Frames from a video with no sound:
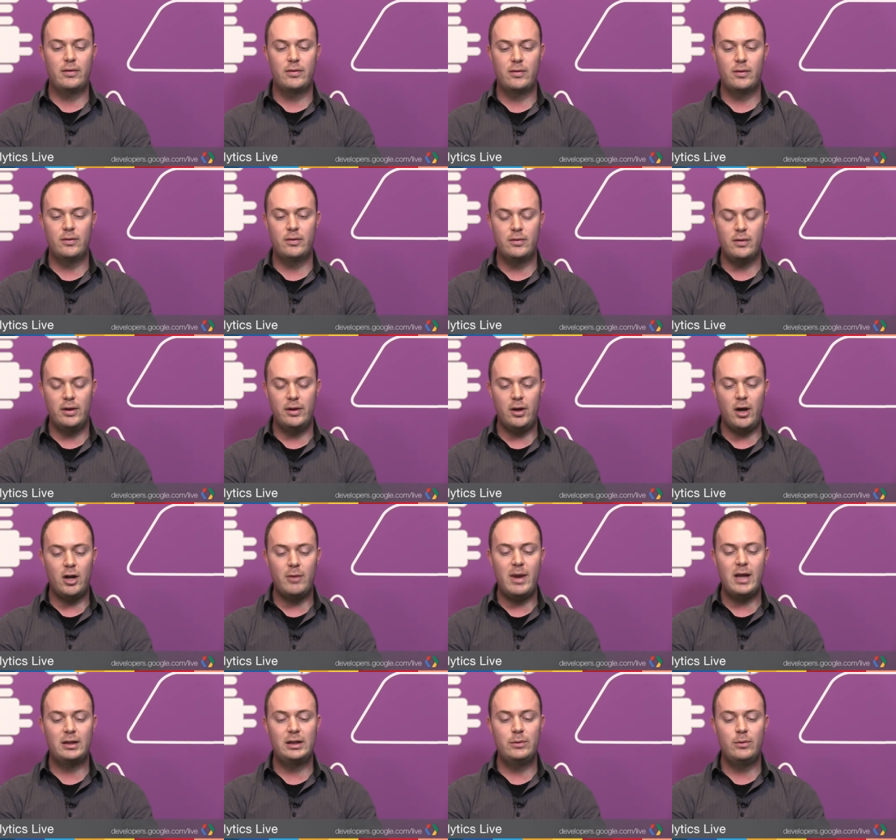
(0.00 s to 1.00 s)
So it
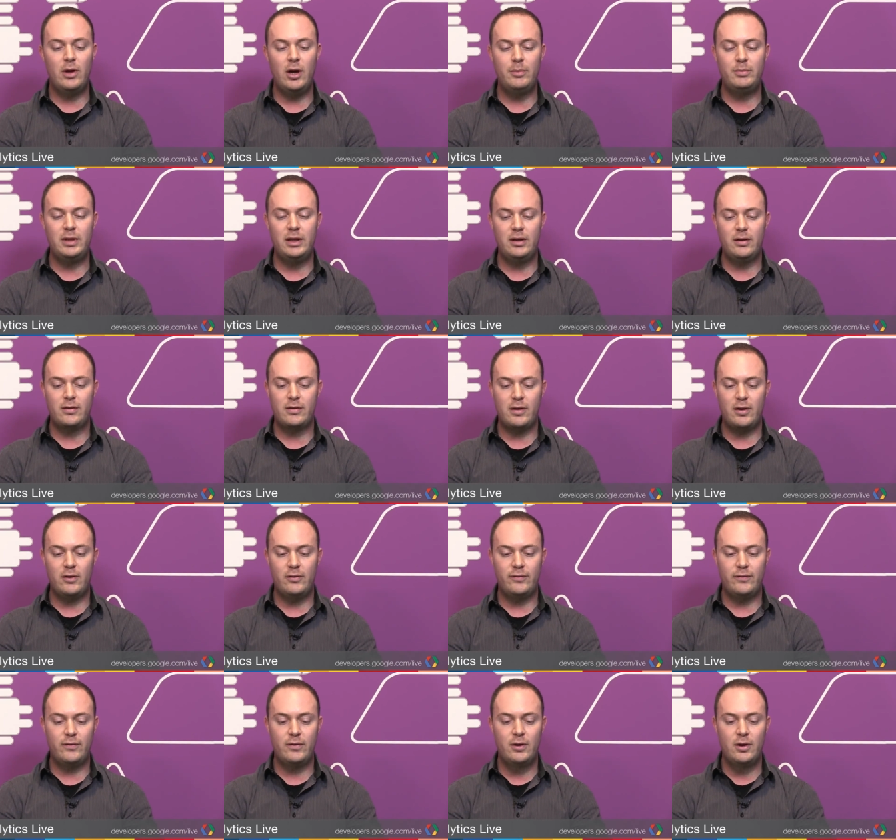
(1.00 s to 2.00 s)
automatically will update
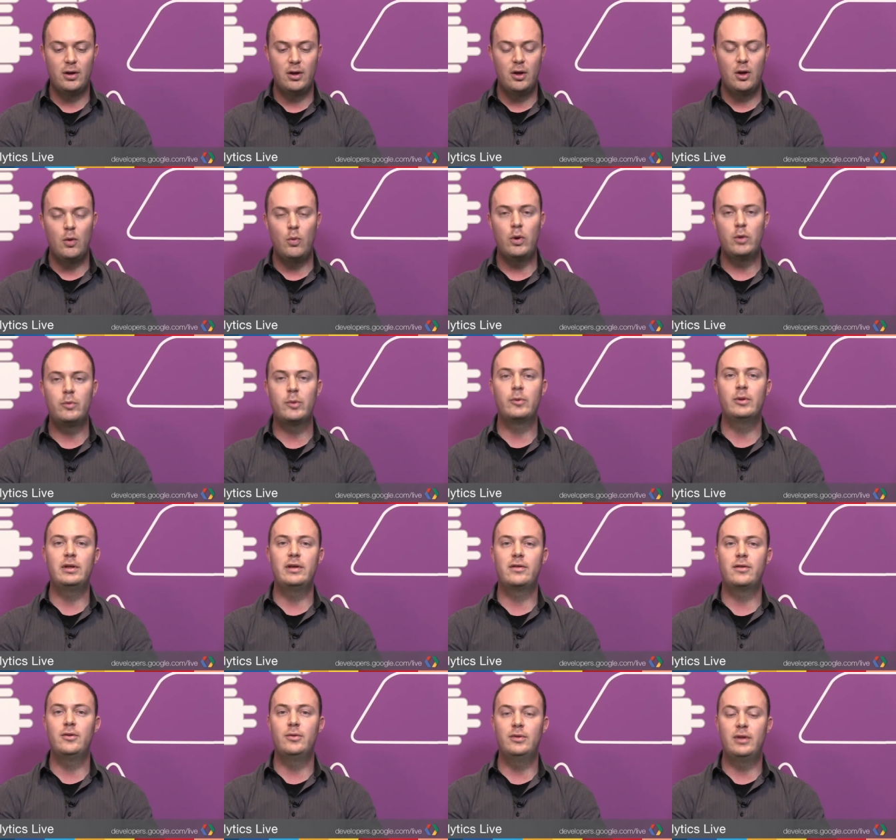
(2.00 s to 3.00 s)
itself when we
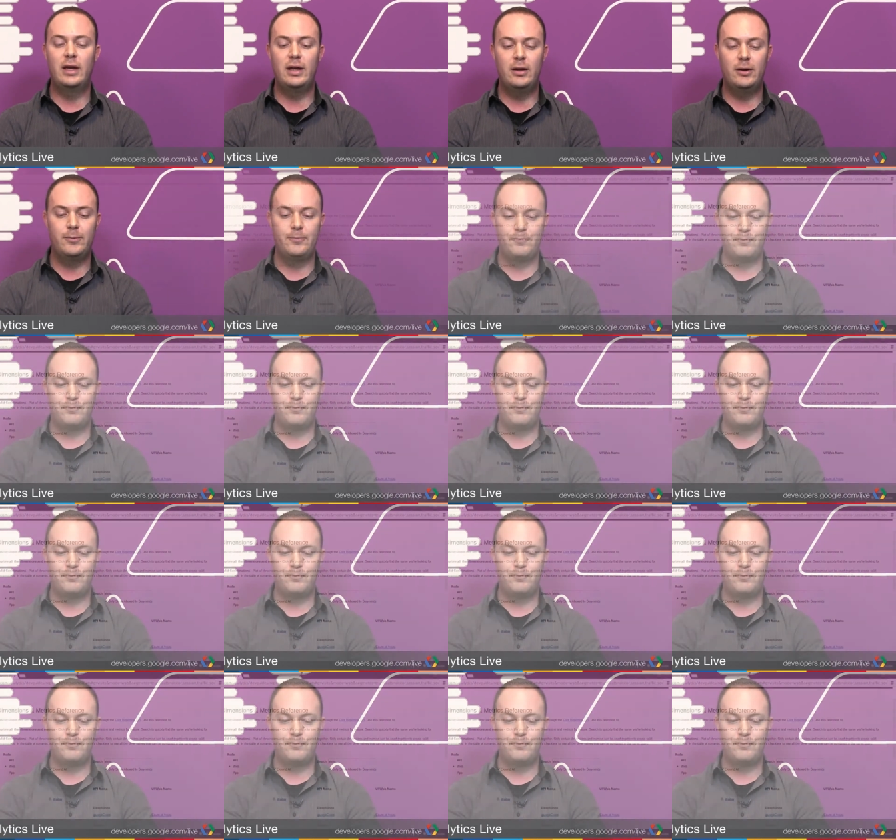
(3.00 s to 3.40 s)
release new data.